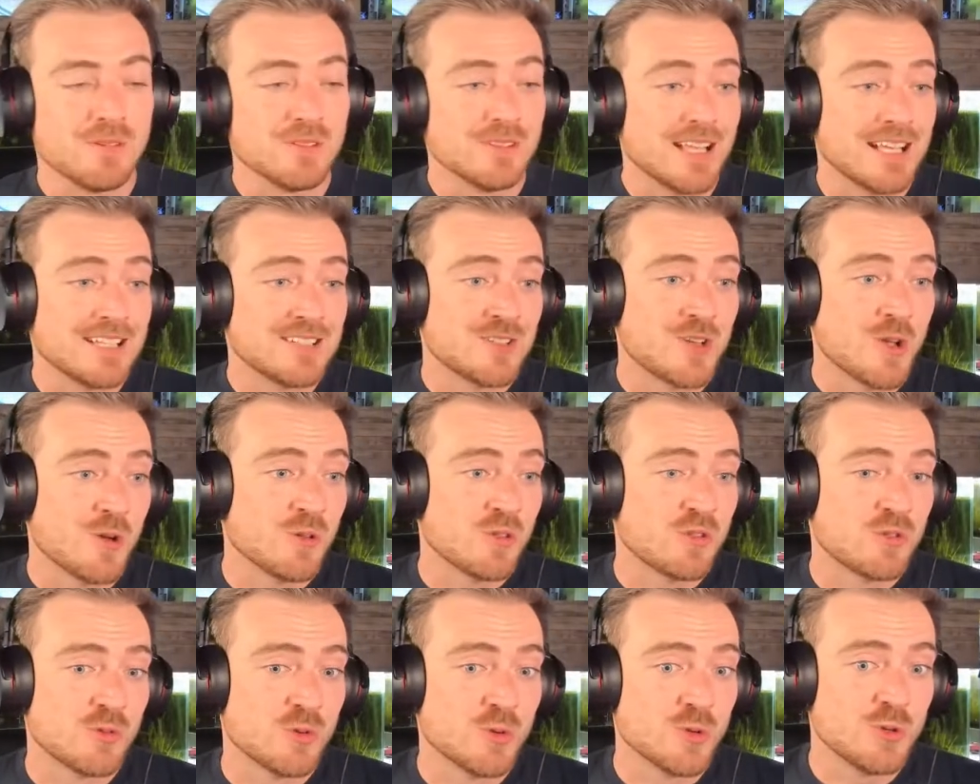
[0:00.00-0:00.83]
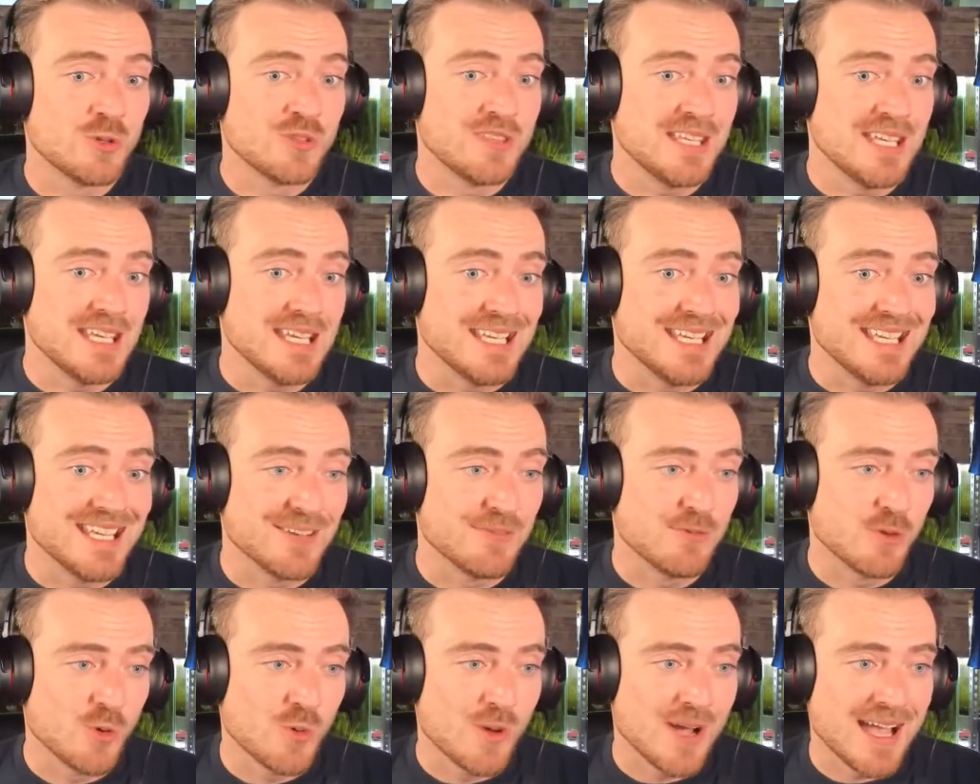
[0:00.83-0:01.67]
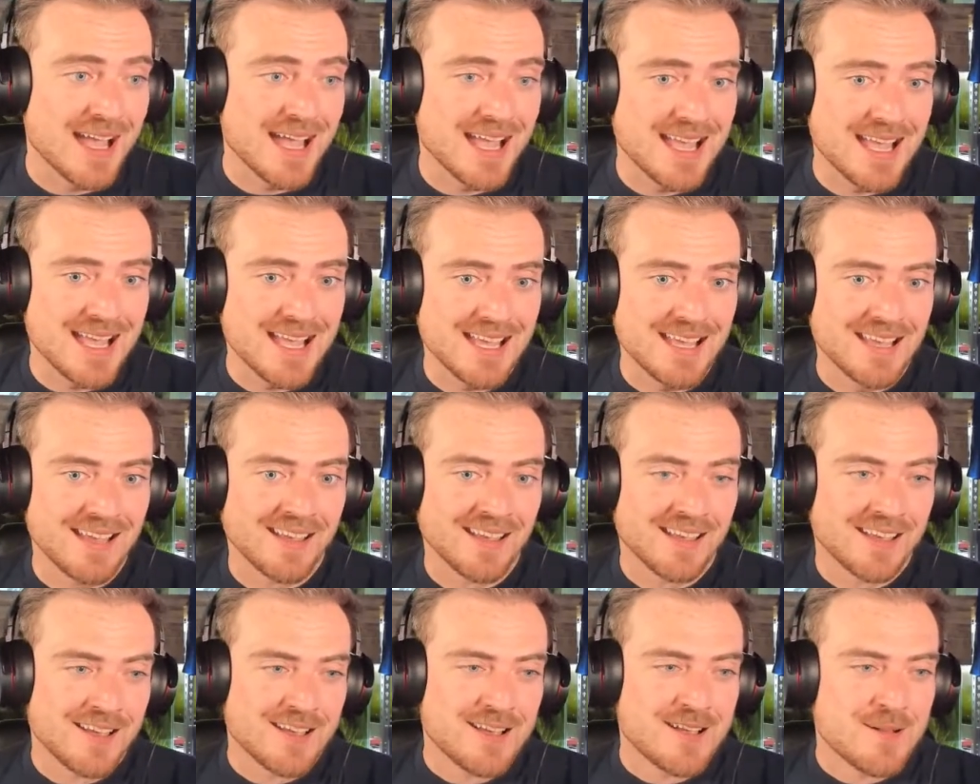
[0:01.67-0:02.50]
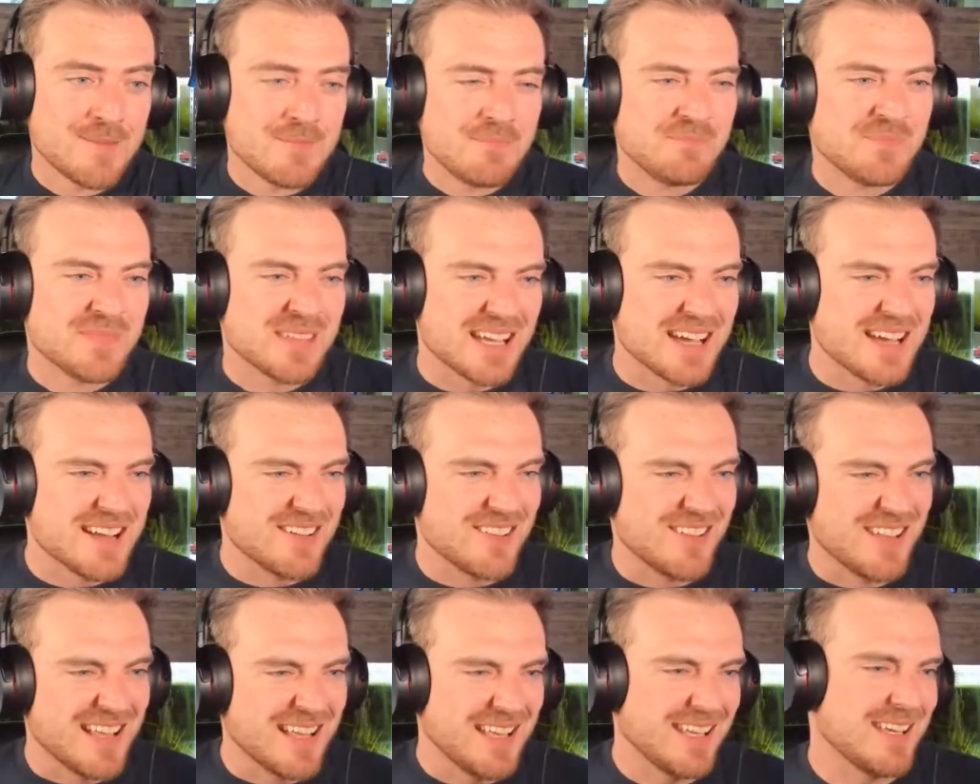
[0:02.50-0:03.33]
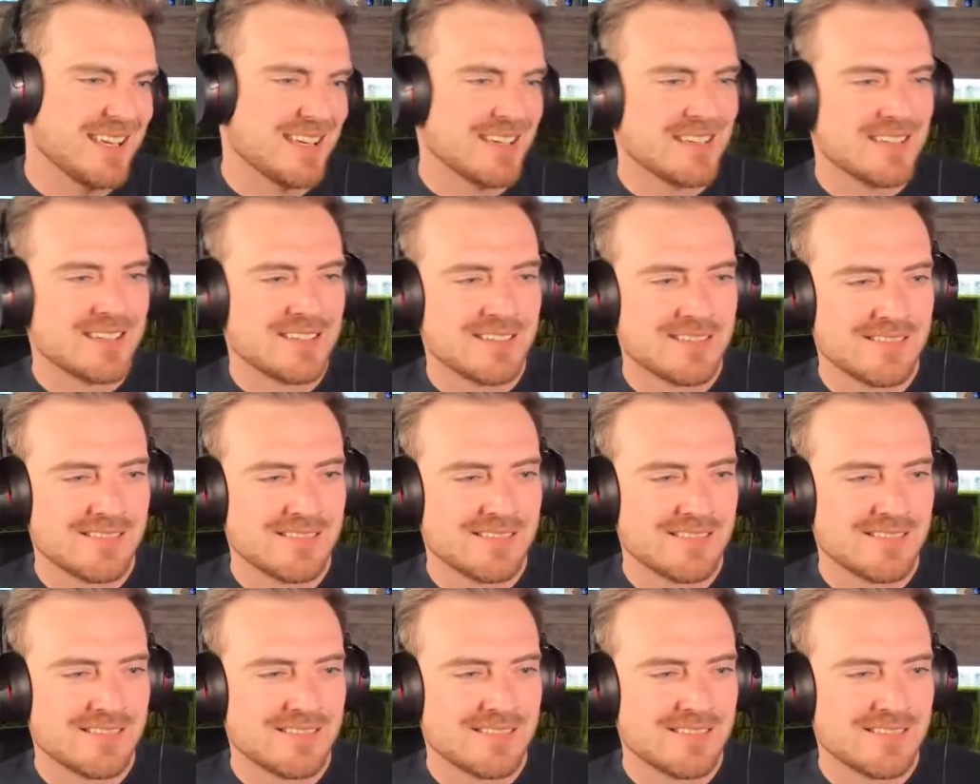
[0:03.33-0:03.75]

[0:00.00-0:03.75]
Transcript: Let's go through the giveaway kind of like